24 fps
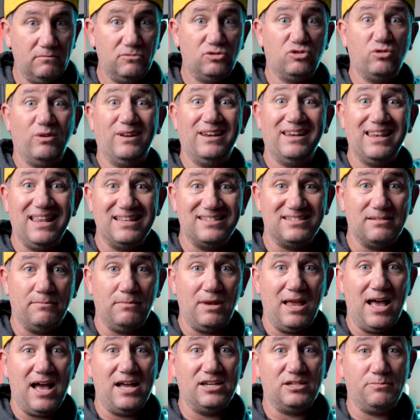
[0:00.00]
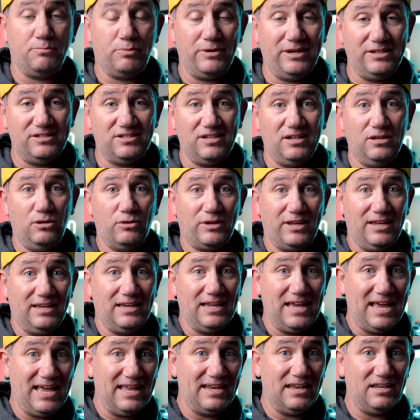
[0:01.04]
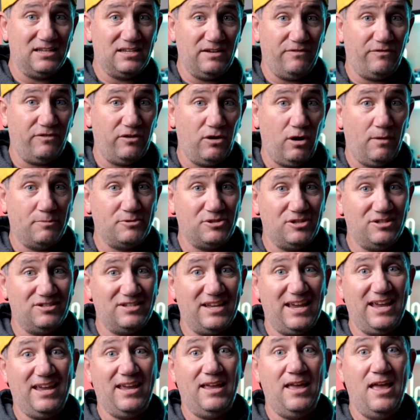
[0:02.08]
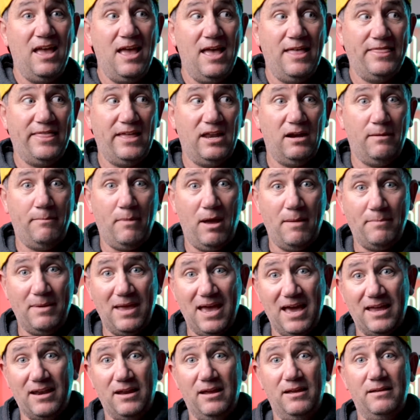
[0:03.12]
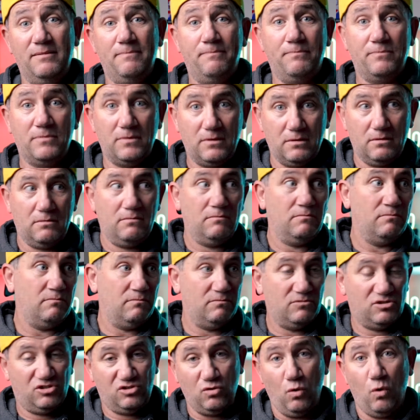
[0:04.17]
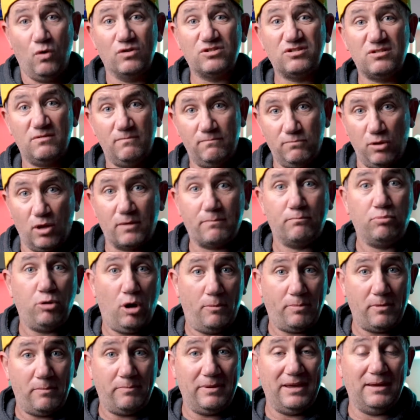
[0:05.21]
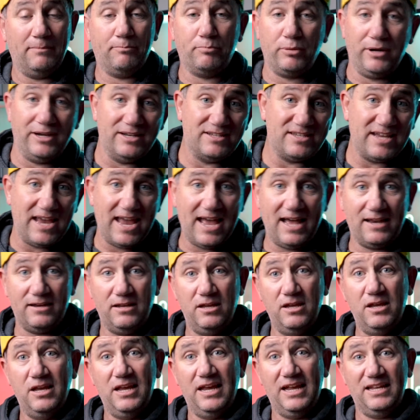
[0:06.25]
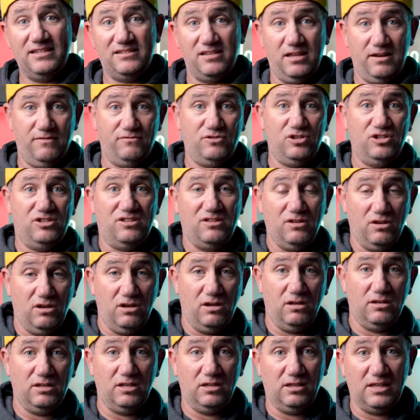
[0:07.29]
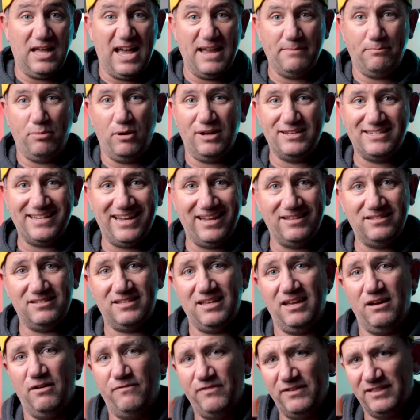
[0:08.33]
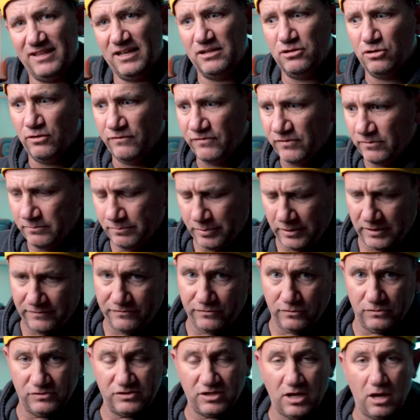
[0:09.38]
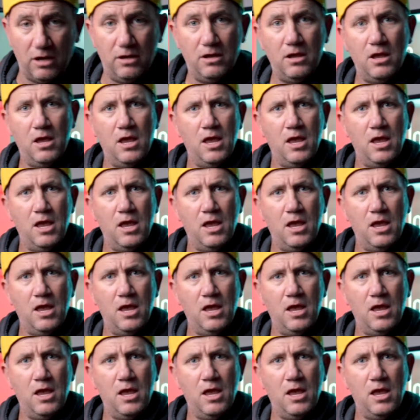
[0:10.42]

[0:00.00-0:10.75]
doing some large prints and looking at different options there that I might be able to source like proper big prints out instead of just the little 8x10s that I think they do from Printful. So